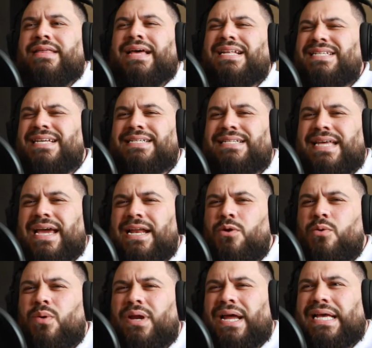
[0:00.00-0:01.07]
that's
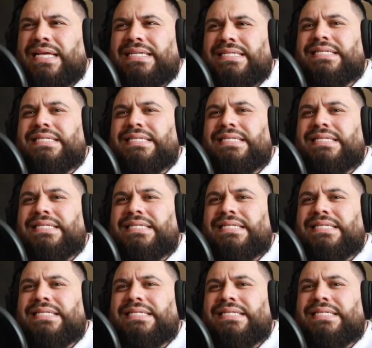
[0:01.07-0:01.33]
exactly what I